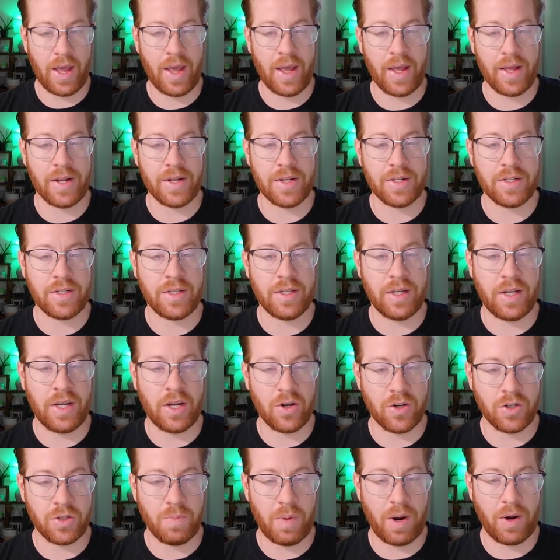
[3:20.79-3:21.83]
and
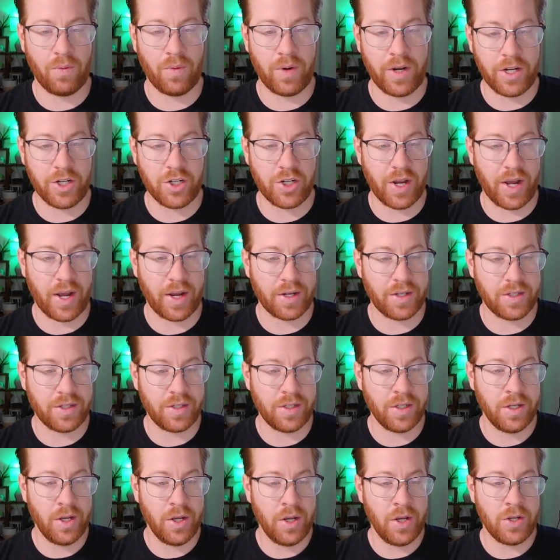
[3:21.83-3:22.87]
here's my
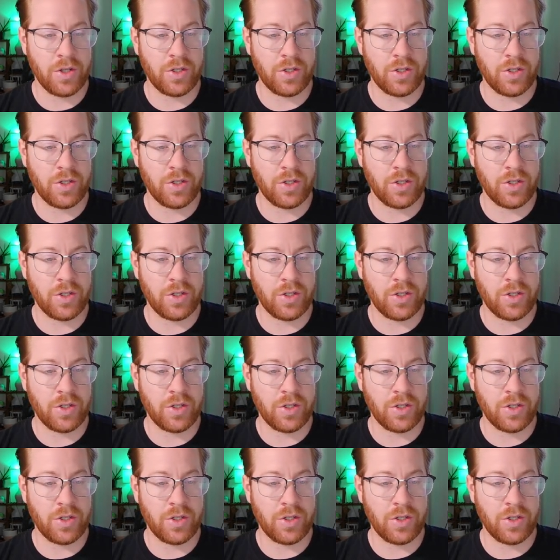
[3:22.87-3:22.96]
regex.